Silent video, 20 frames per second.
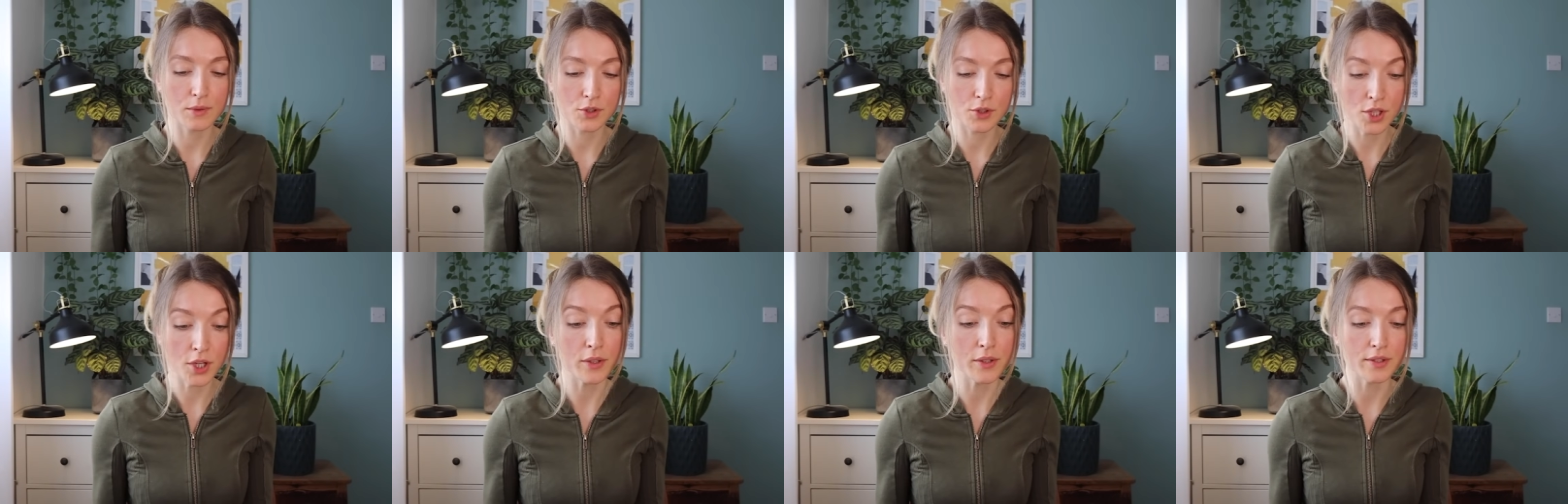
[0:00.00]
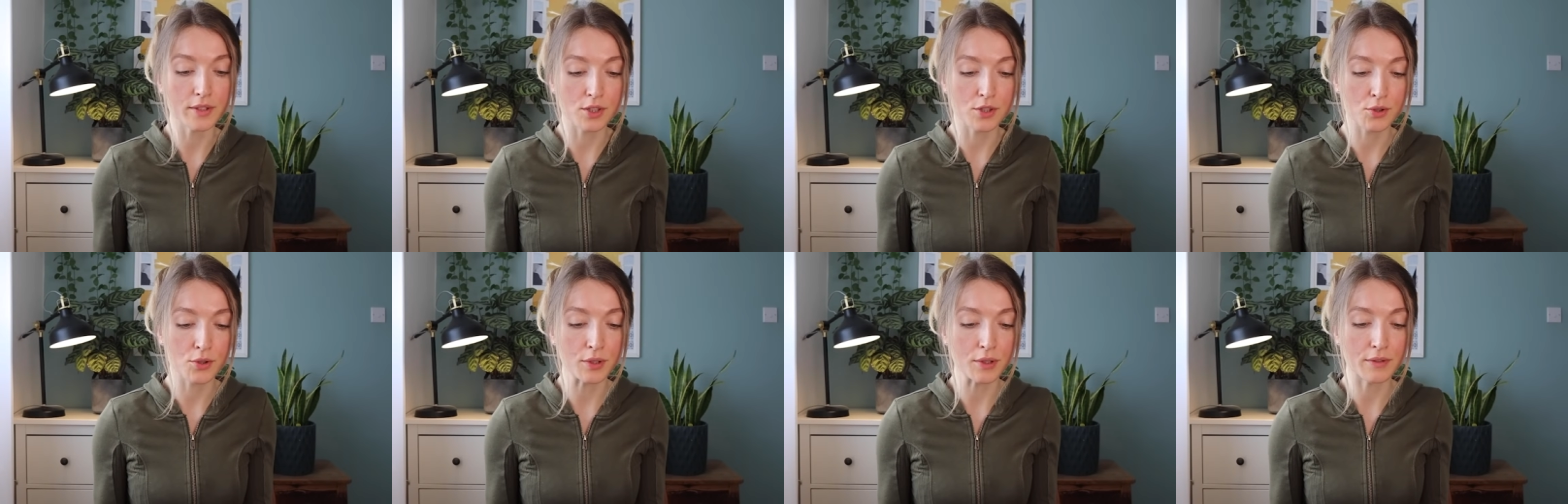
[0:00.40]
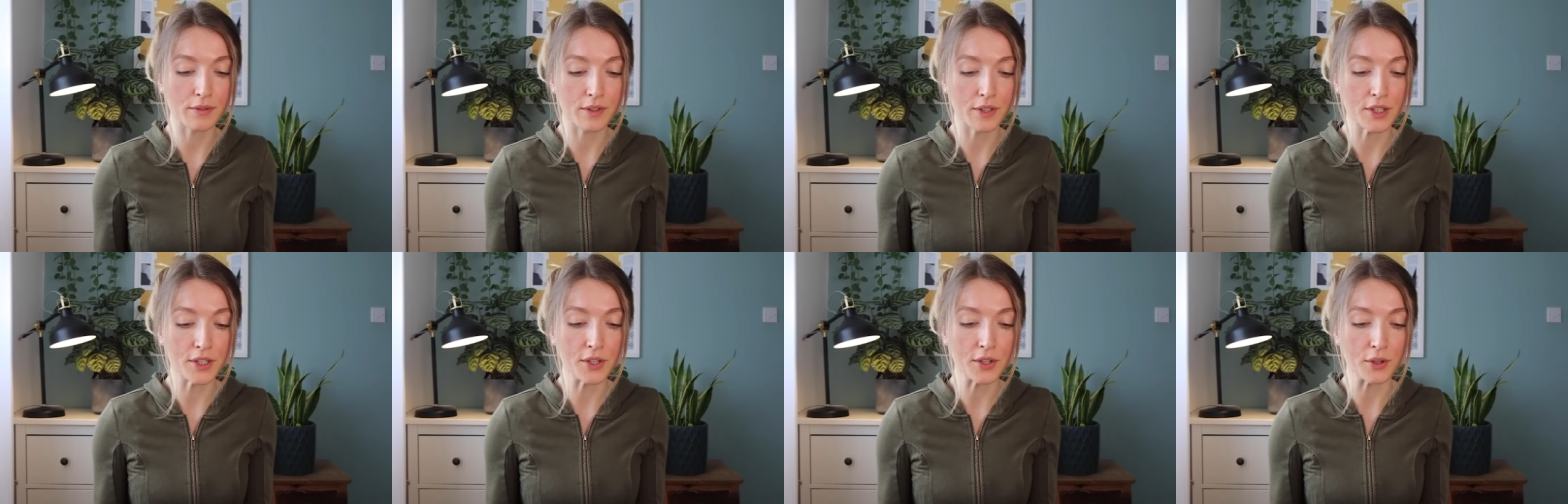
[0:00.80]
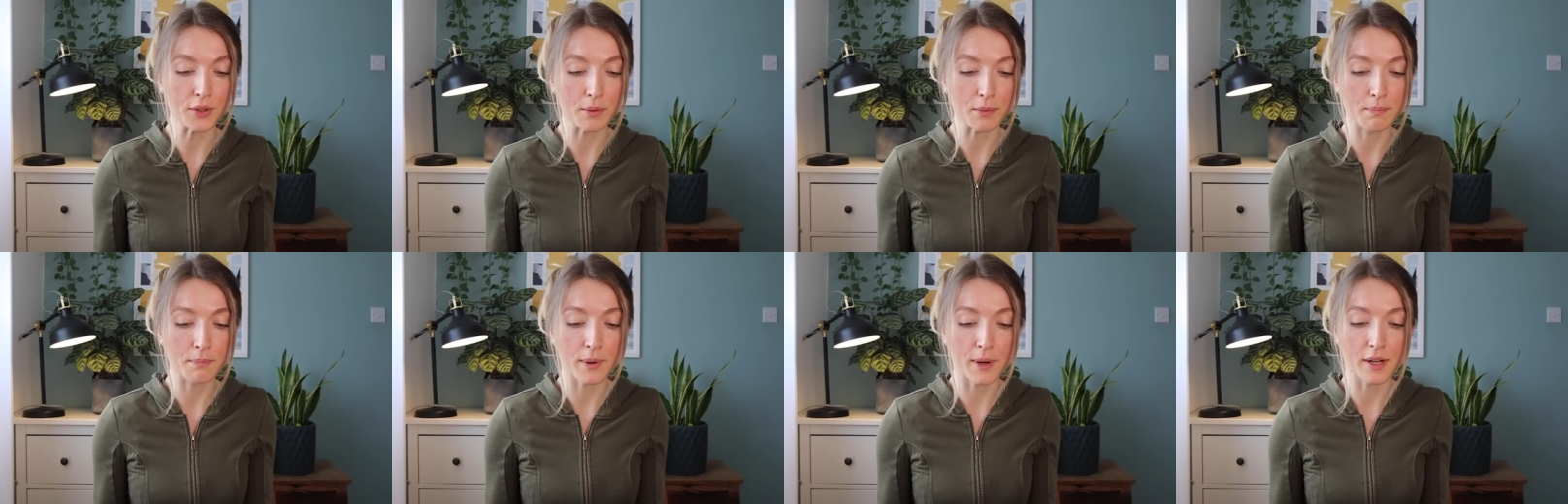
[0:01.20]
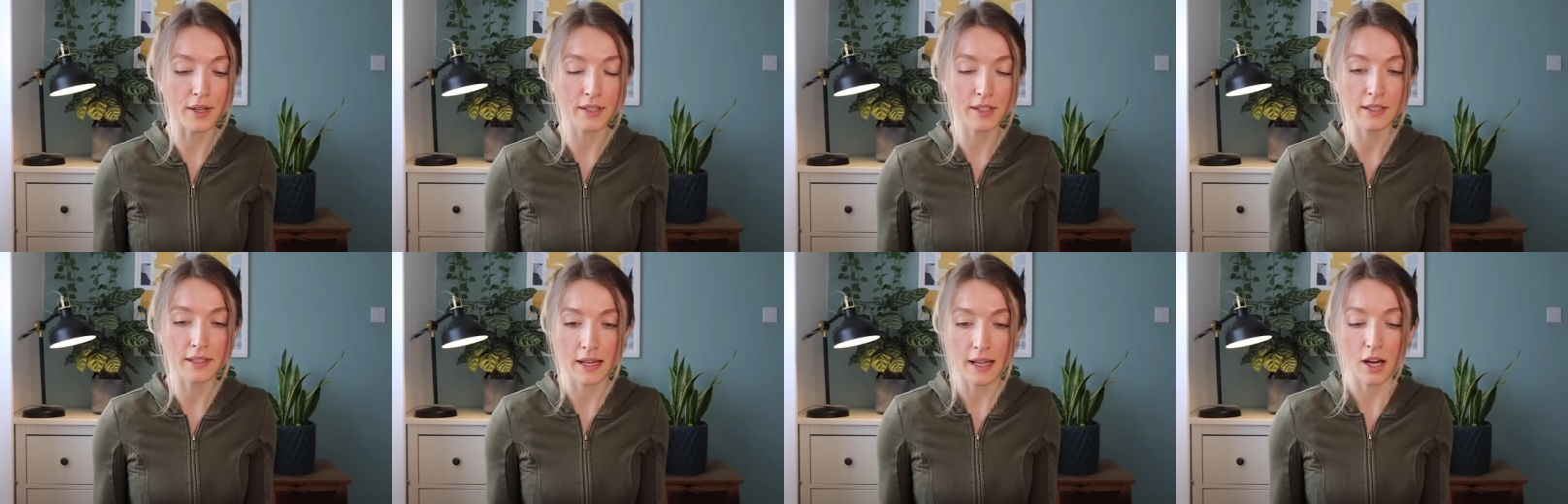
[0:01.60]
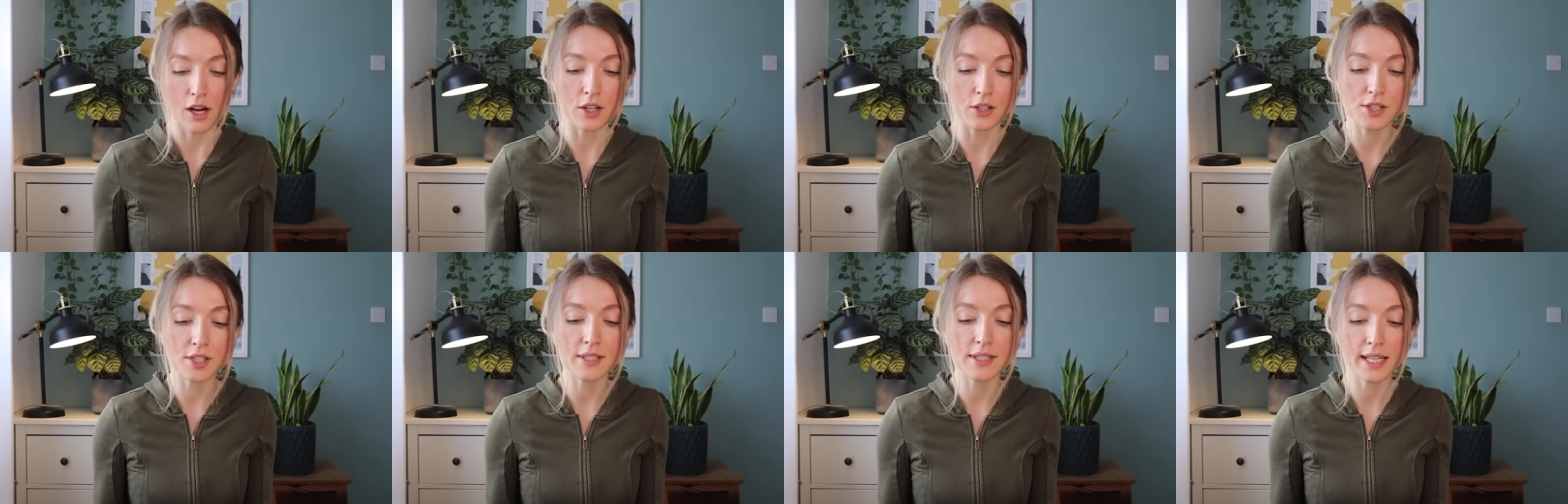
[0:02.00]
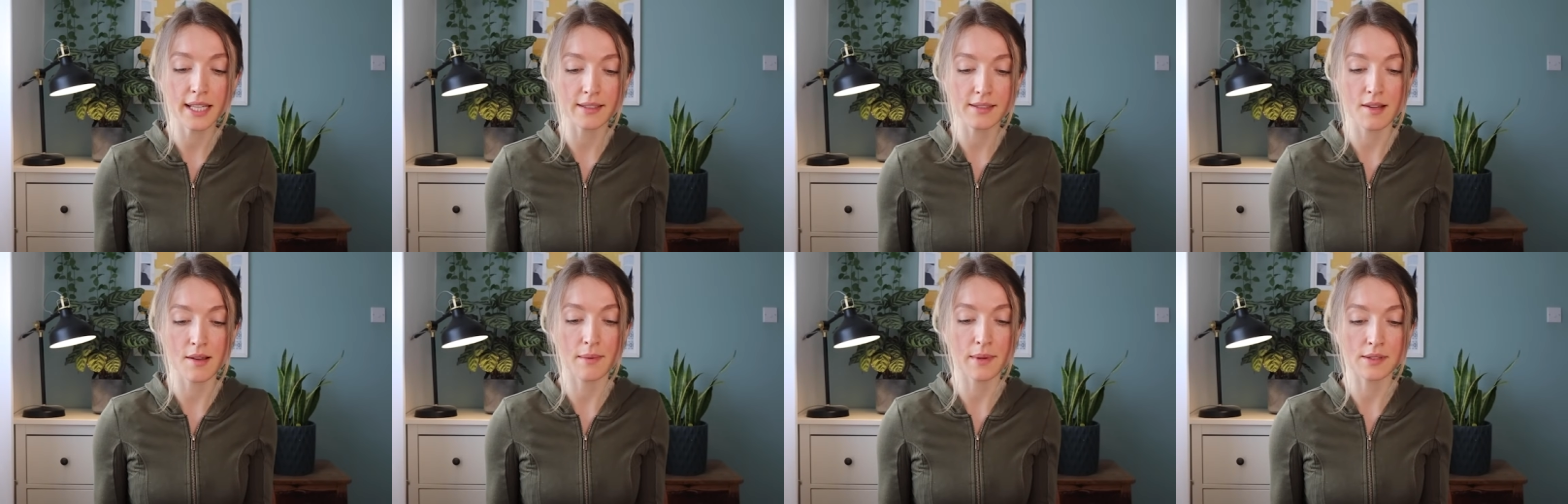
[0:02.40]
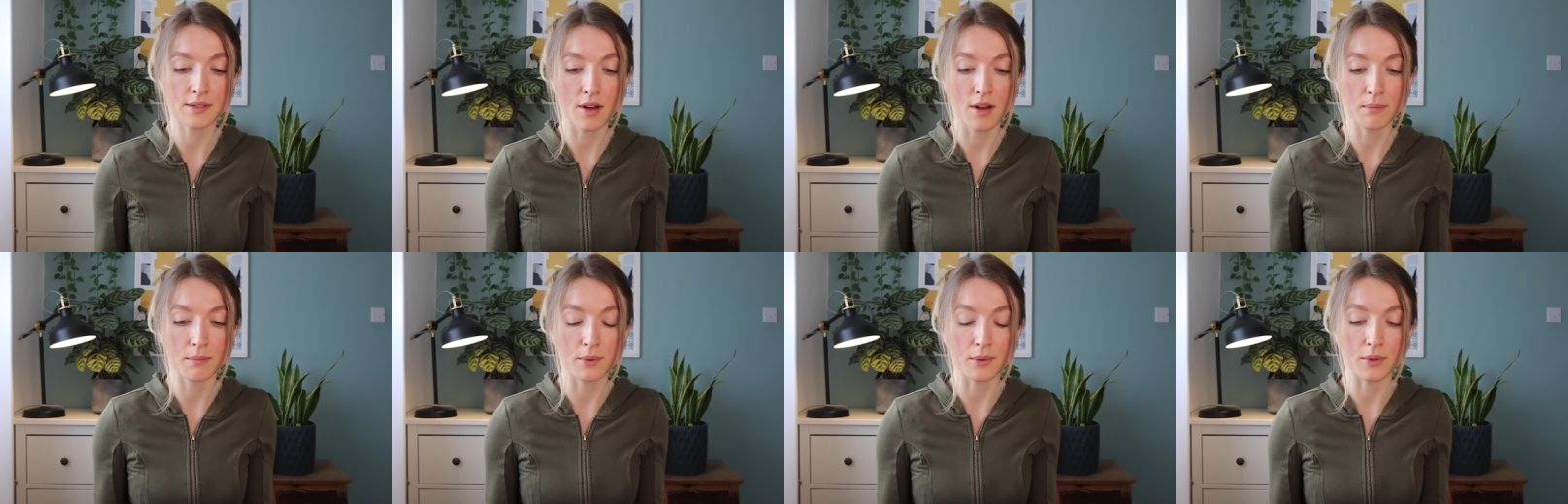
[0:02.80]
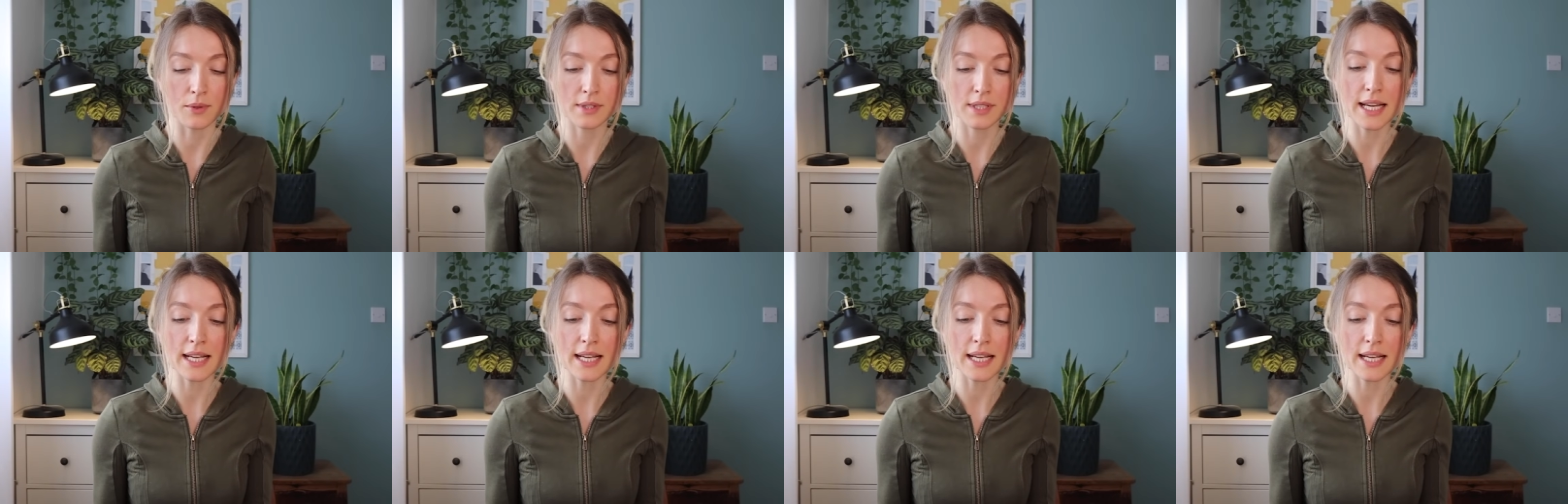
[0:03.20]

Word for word: chose as true for you, but I'll just take some examples.